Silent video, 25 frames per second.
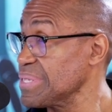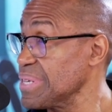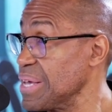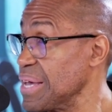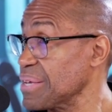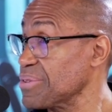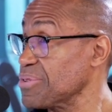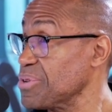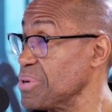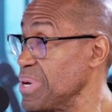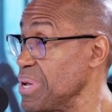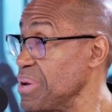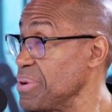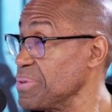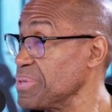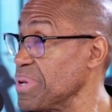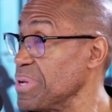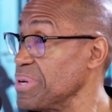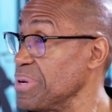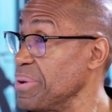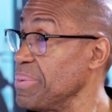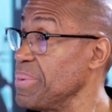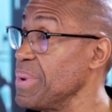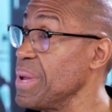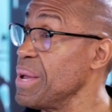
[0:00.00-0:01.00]
Actually, I was
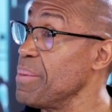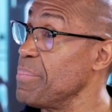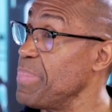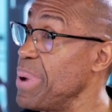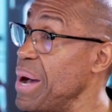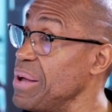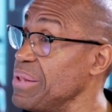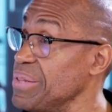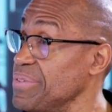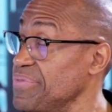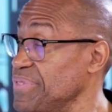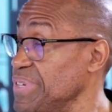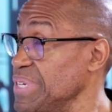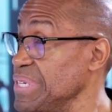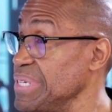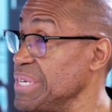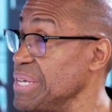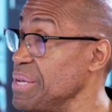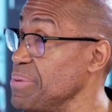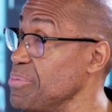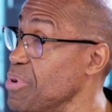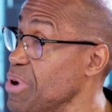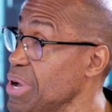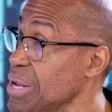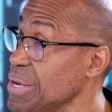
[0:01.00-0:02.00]
on a powerlifting
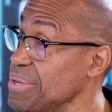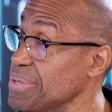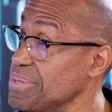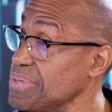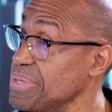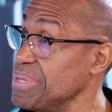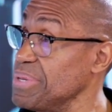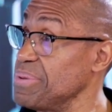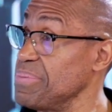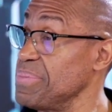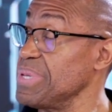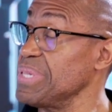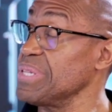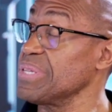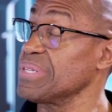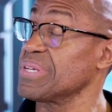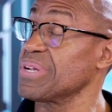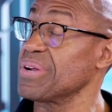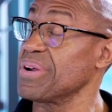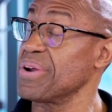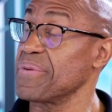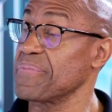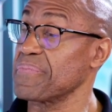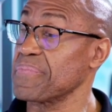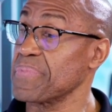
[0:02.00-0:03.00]
team while I was in the
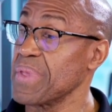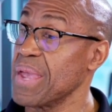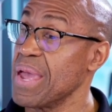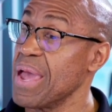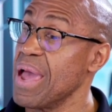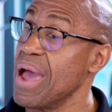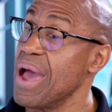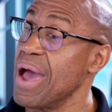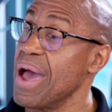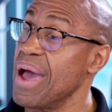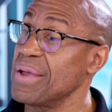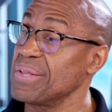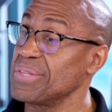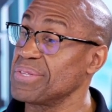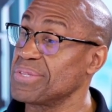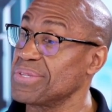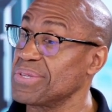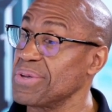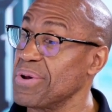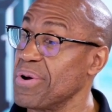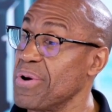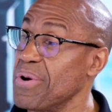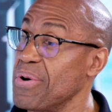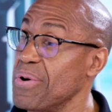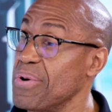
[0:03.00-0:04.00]
military. And
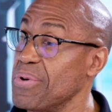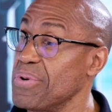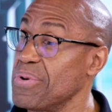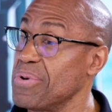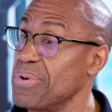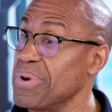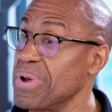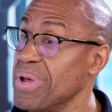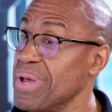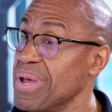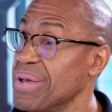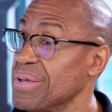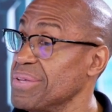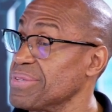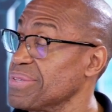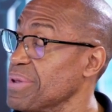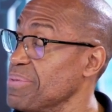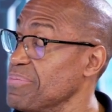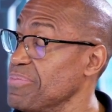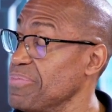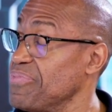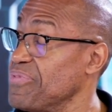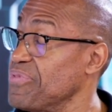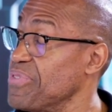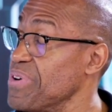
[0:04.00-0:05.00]
so
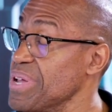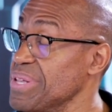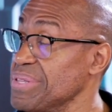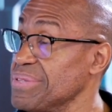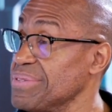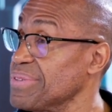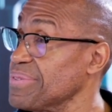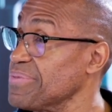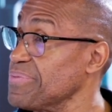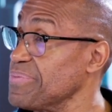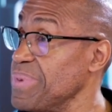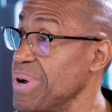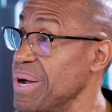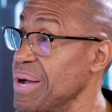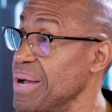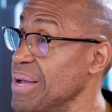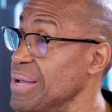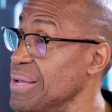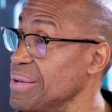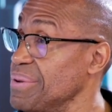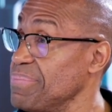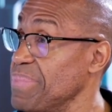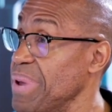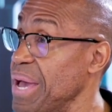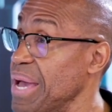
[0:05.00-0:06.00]
some friends of
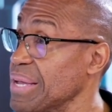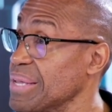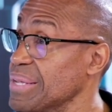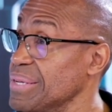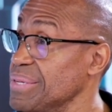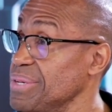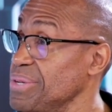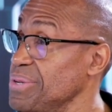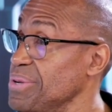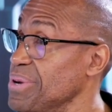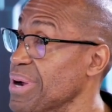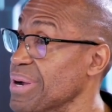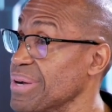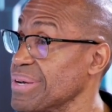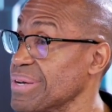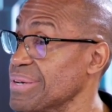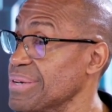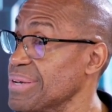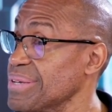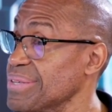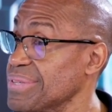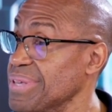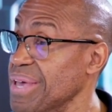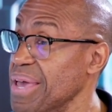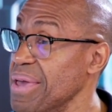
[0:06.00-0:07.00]
mine back in New York, they
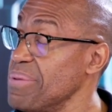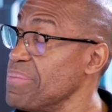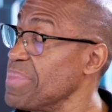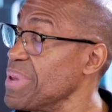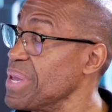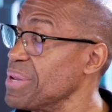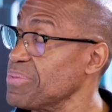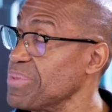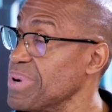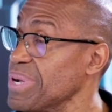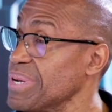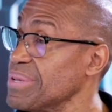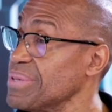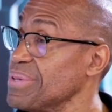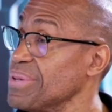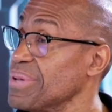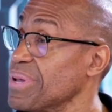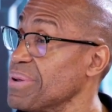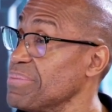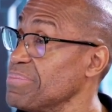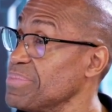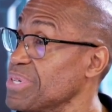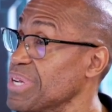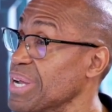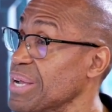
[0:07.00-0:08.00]
just, hey, man, why don't you
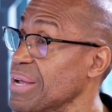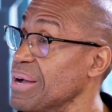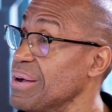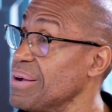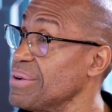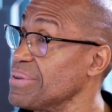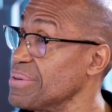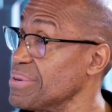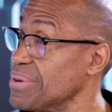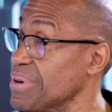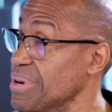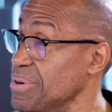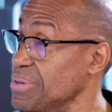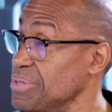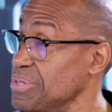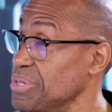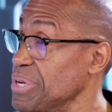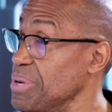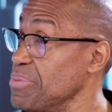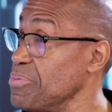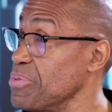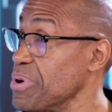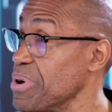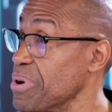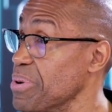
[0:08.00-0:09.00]
come check out our
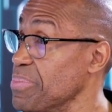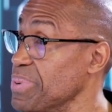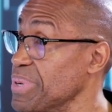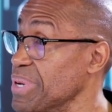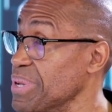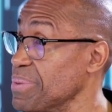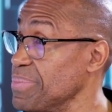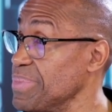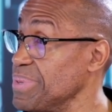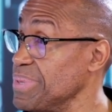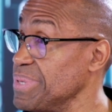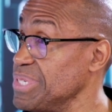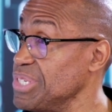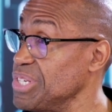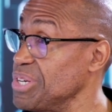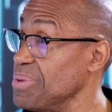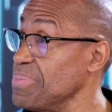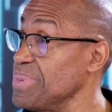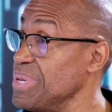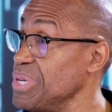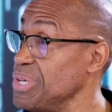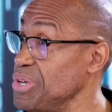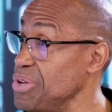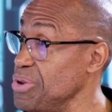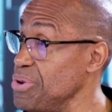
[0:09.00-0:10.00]
gym? We're opening a gym
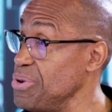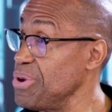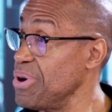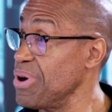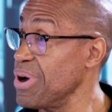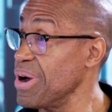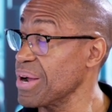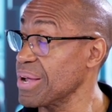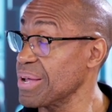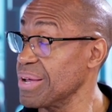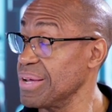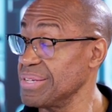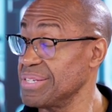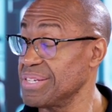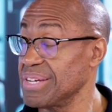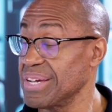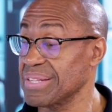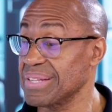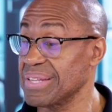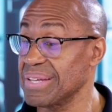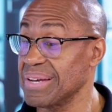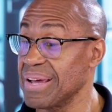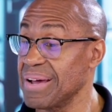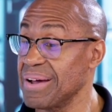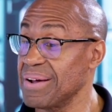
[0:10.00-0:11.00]
in New York. I
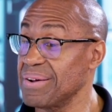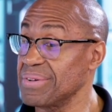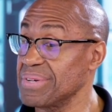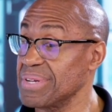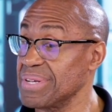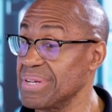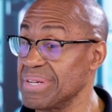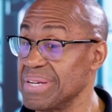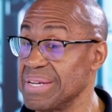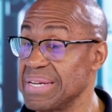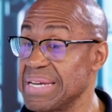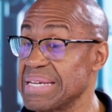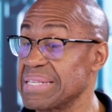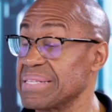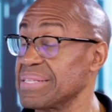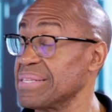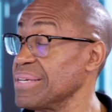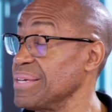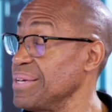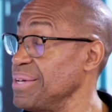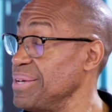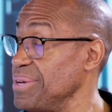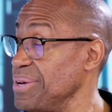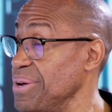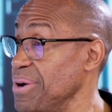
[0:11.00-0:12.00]
checked it out, and the next thing
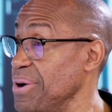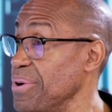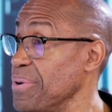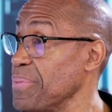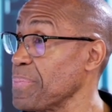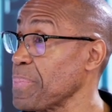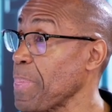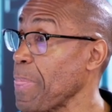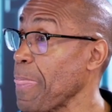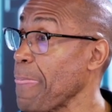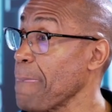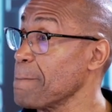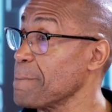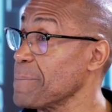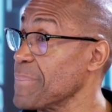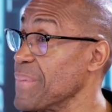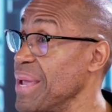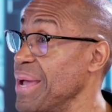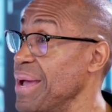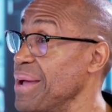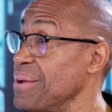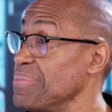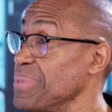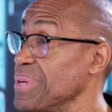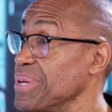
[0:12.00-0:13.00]
you know, they
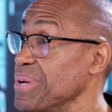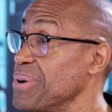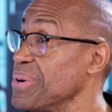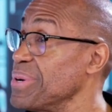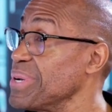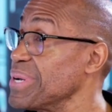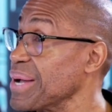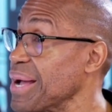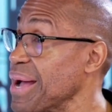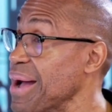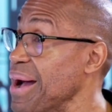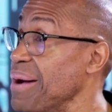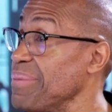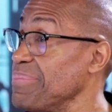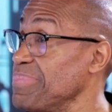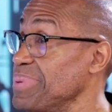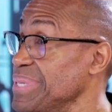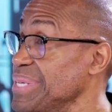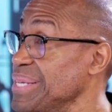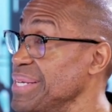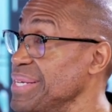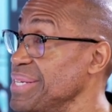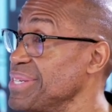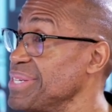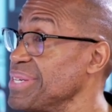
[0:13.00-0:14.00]
had me go in a
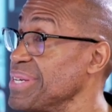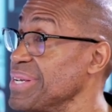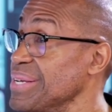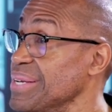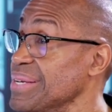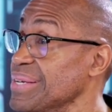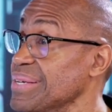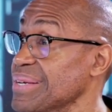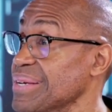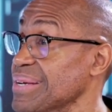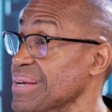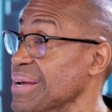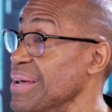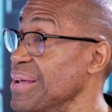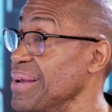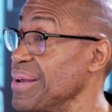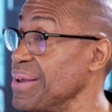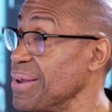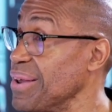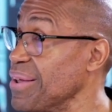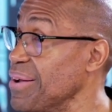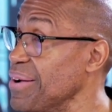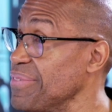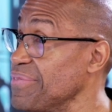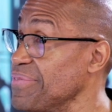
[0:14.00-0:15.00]
competition, and I
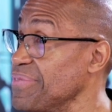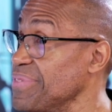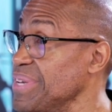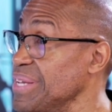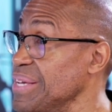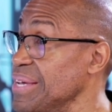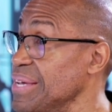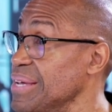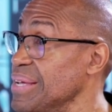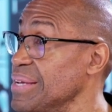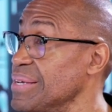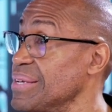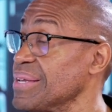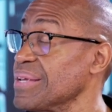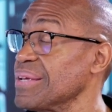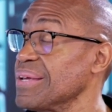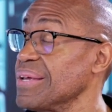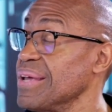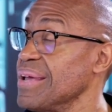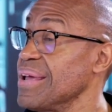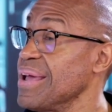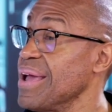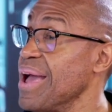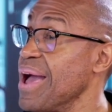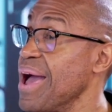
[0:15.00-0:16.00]
loved it.
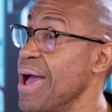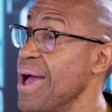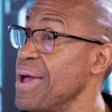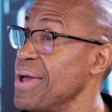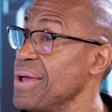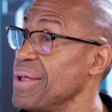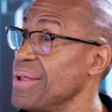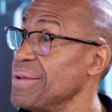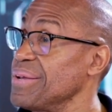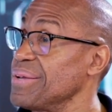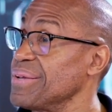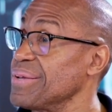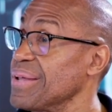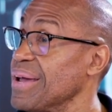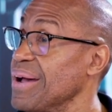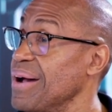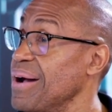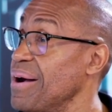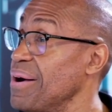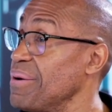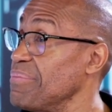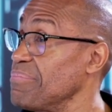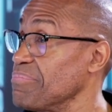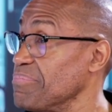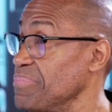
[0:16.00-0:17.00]
And,
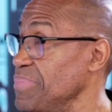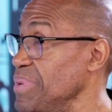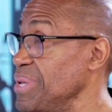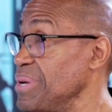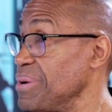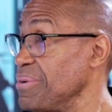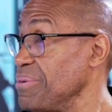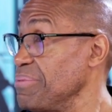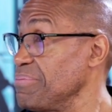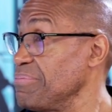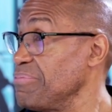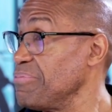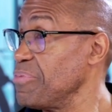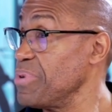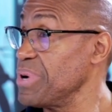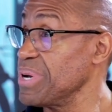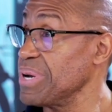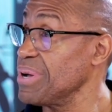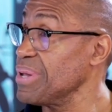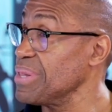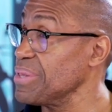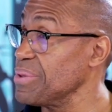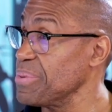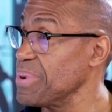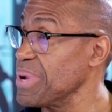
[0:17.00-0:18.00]
went
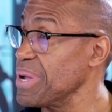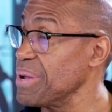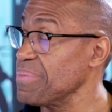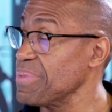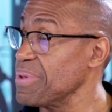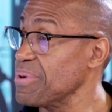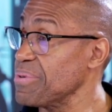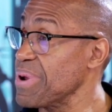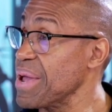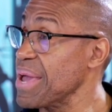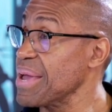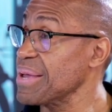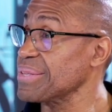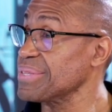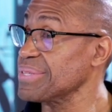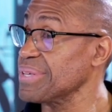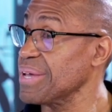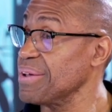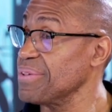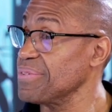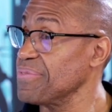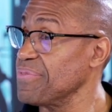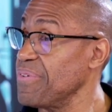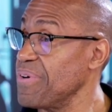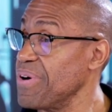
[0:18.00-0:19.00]
all the way up the ranks
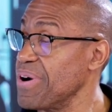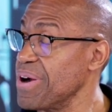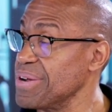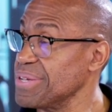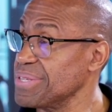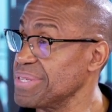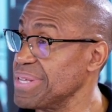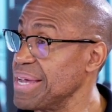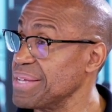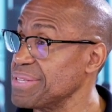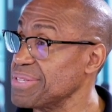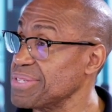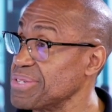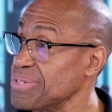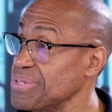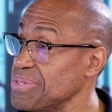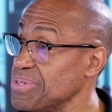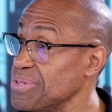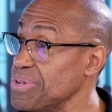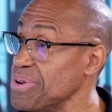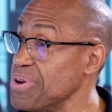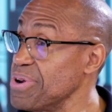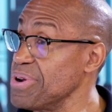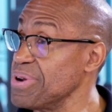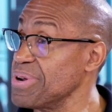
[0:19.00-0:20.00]
as far as that's
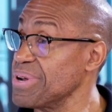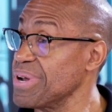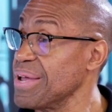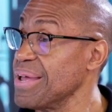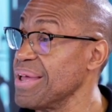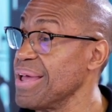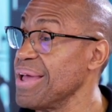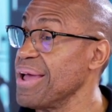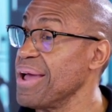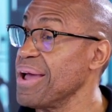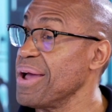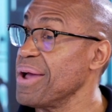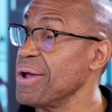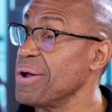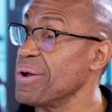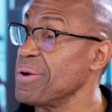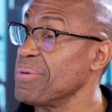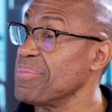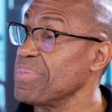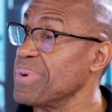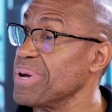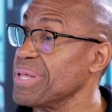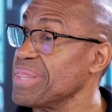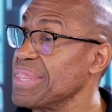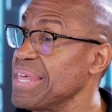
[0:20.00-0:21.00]
concerned.
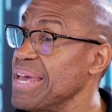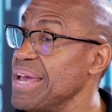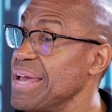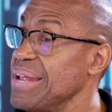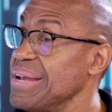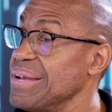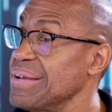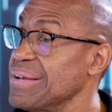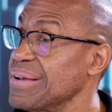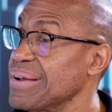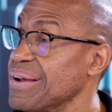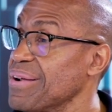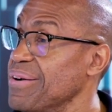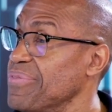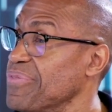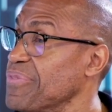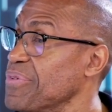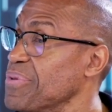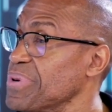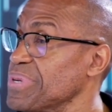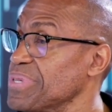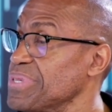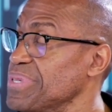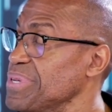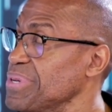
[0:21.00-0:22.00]
But then, of
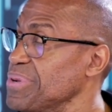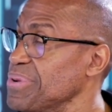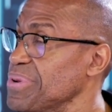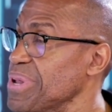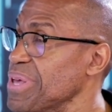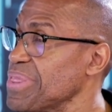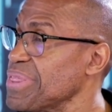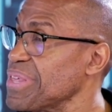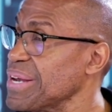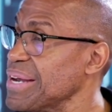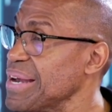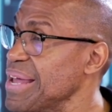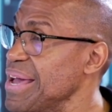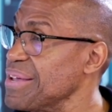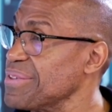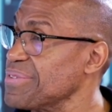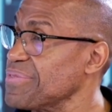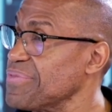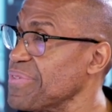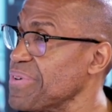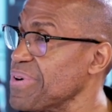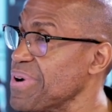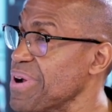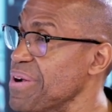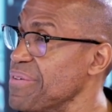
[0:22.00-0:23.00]
course, nothing lasts
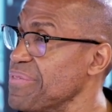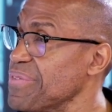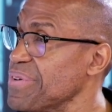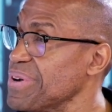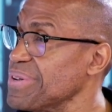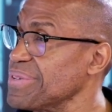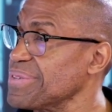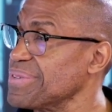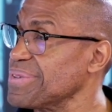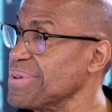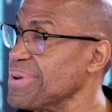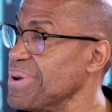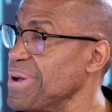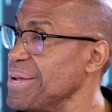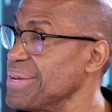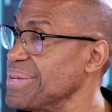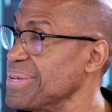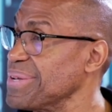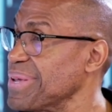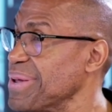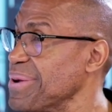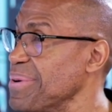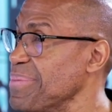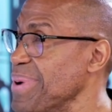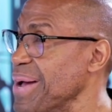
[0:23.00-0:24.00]
forever. So I had to
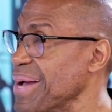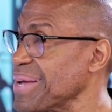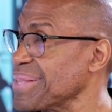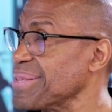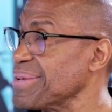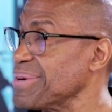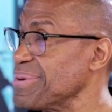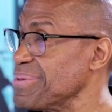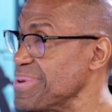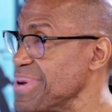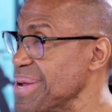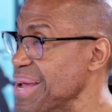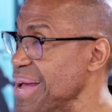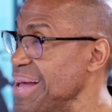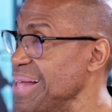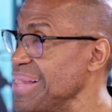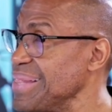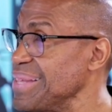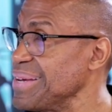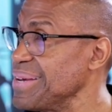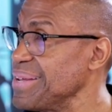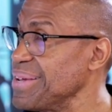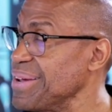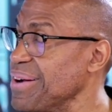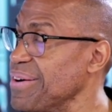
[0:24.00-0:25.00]
go back to the
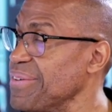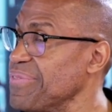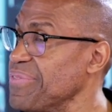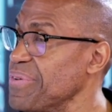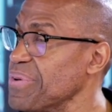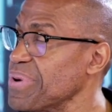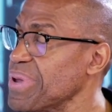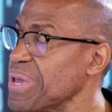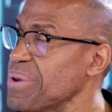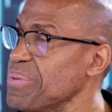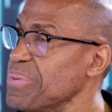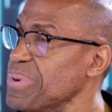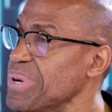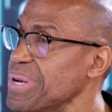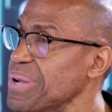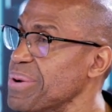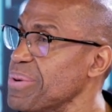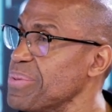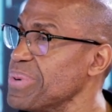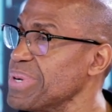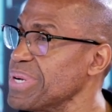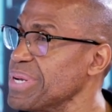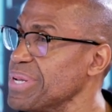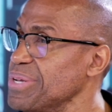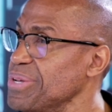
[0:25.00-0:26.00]
reality of, okay, what do I
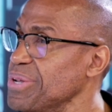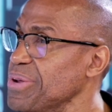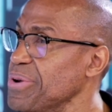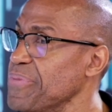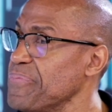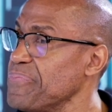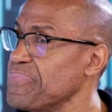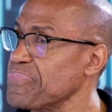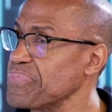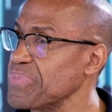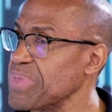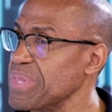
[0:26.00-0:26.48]
want to do?